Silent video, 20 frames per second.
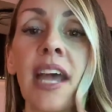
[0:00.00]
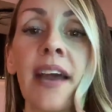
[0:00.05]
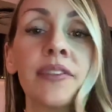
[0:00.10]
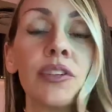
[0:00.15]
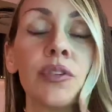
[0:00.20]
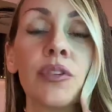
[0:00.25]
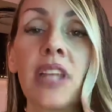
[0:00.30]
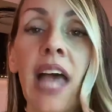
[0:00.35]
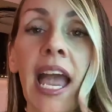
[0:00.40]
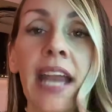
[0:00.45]
just have
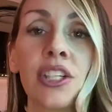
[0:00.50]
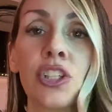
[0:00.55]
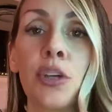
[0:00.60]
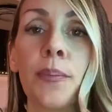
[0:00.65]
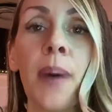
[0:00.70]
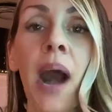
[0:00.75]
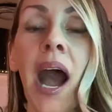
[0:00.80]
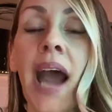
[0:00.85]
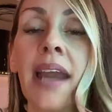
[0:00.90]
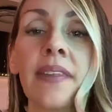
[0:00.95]
to relax
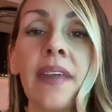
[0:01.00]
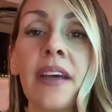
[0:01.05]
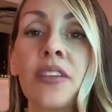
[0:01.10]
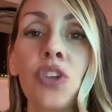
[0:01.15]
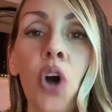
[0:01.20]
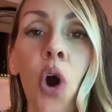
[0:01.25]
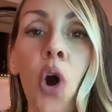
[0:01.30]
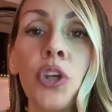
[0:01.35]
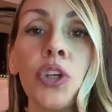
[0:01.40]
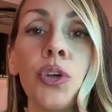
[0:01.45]
your body.
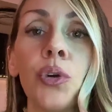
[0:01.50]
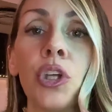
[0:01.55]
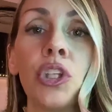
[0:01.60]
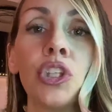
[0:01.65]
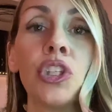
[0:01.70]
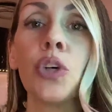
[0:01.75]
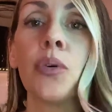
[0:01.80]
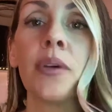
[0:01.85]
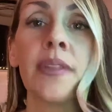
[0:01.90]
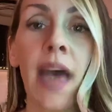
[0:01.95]
That's all you
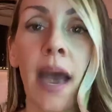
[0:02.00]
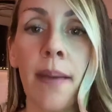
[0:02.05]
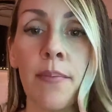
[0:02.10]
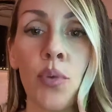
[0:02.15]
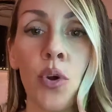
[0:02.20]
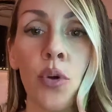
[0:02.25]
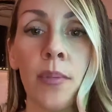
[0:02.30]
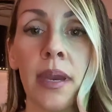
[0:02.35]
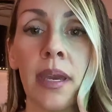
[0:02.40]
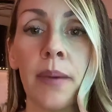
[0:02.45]
can do in that
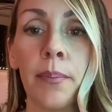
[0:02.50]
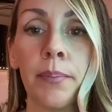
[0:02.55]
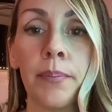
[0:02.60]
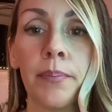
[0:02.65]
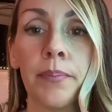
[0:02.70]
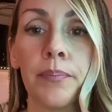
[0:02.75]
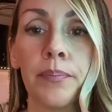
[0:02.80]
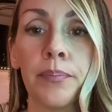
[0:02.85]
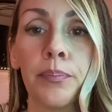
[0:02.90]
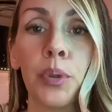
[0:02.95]
moment.
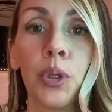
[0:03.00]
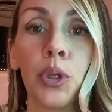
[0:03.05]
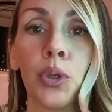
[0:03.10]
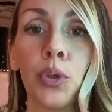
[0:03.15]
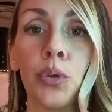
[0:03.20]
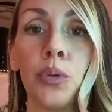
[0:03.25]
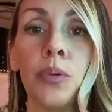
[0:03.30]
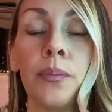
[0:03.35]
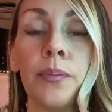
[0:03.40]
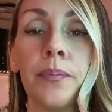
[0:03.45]

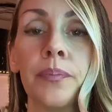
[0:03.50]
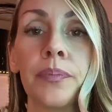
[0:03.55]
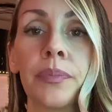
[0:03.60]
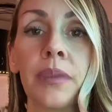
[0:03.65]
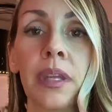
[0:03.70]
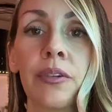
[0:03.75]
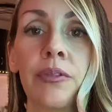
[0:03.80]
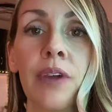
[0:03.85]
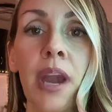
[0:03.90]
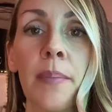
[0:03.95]
Balloon,
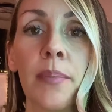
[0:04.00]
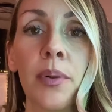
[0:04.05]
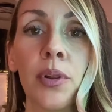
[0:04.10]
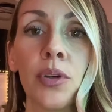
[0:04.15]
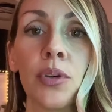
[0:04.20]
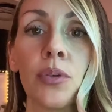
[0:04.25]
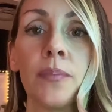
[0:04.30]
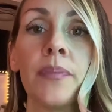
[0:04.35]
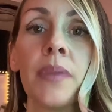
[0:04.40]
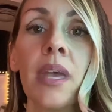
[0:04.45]
red
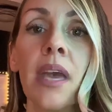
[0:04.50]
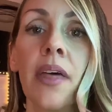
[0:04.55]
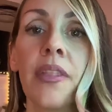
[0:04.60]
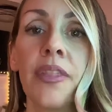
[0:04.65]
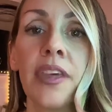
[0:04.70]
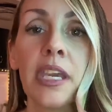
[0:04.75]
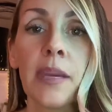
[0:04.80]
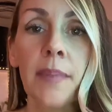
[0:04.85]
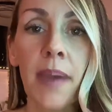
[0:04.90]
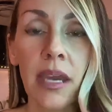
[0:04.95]
balloon.
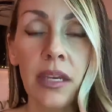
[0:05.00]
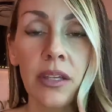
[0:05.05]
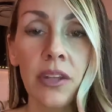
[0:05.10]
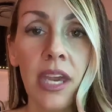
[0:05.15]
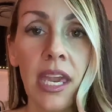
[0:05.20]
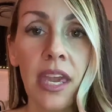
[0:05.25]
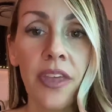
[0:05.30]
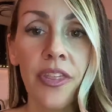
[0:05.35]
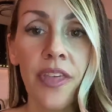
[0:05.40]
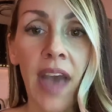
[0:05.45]
Think about it
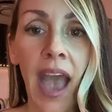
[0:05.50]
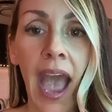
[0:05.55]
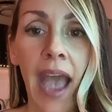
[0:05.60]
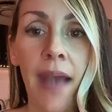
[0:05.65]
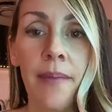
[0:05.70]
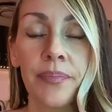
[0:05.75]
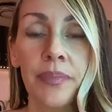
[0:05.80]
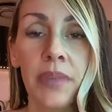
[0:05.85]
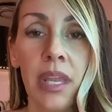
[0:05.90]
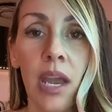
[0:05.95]
like
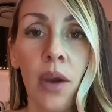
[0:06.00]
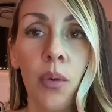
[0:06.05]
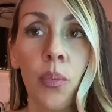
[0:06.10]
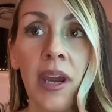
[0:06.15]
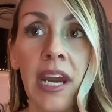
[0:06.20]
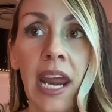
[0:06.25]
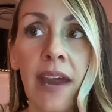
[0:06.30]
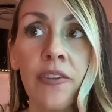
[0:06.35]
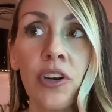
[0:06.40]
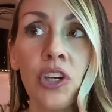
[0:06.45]
that.
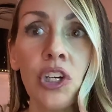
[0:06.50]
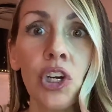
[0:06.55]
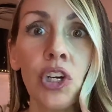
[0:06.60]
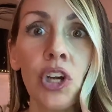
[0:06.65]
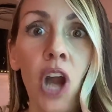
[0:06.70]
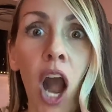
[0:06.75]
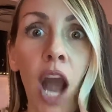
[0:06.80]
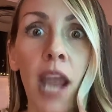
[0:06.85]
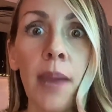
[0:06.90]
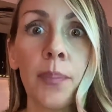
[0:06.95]
Whenever
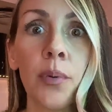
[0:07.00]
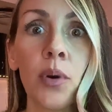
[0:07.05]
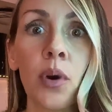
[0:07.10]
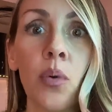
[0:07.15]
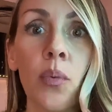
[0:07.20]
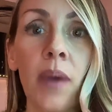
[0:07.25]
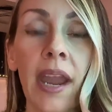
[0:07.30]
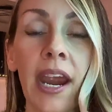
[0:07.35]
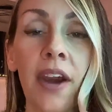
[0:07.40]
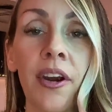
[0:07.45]
you're hyper
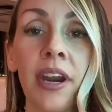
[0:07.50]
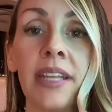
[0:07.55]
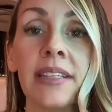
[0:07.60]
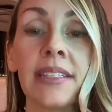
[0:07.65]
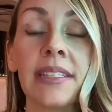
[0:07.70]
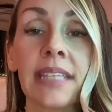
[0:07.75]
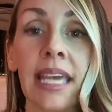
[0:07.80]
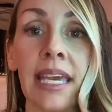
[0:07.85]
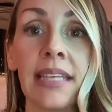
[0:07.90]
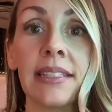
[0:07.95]
aware and
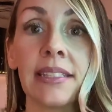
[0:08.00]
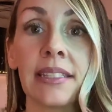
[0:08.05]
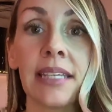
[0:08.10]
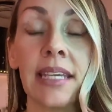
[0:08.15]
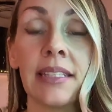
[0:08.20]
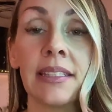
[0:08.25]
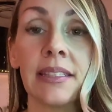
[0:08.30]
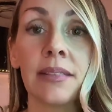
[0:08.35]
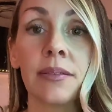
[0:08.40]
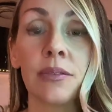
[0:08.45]

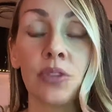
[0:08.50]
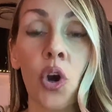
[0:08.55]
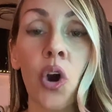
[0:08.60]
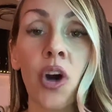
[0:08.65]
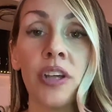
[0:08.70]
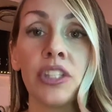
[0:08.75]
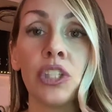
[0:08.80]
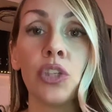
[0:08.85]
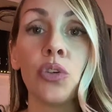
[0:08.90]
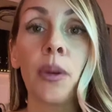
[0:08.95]
it's
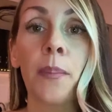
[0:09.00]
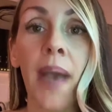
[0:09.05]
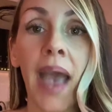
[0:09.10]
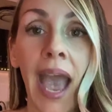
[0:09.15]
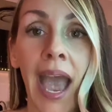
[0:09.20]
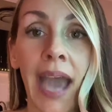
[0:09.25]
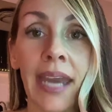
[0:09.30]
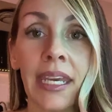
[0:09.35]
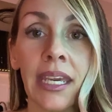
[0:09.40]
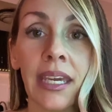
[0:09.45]
causing you to
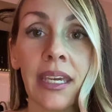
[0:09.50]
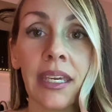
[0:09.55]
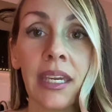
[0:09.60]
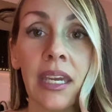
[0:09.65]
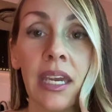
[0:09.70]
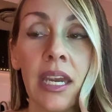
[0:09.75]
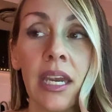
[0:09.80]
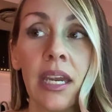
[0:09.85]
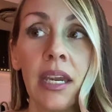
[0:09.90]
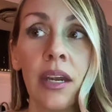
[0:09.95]
panic,
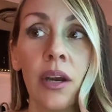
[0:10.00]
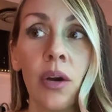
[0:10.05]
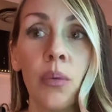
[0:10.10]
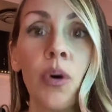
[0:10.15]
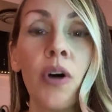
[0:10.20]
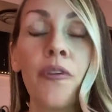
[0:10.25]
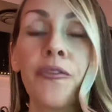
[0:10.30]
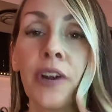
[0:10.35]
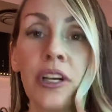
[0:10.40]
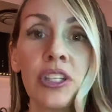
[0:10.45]

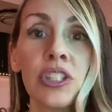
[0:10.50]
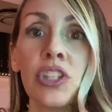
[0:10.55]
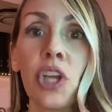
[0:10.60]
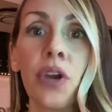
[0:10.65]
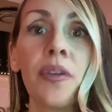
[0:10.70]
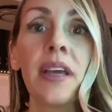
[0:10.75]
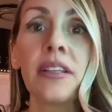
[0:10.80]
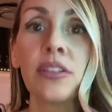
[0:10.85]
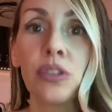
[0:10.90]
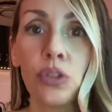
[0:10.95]
well, first,
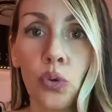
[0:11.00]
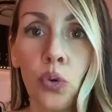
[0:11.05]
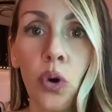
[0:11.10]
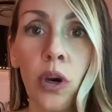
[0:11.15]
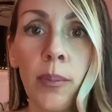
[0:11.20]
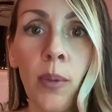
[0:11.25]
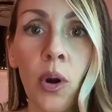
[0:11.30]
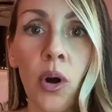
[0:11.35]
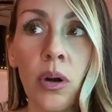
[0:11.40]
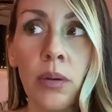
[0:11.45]
no, that's
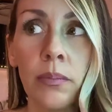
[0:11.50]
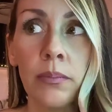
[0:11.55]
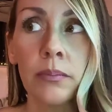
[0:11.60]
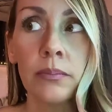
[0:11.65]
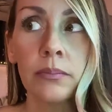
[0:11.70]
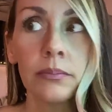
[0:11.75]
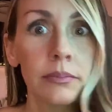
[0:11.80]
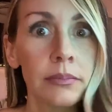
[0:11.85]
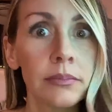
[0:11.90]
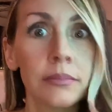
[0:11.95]
normal.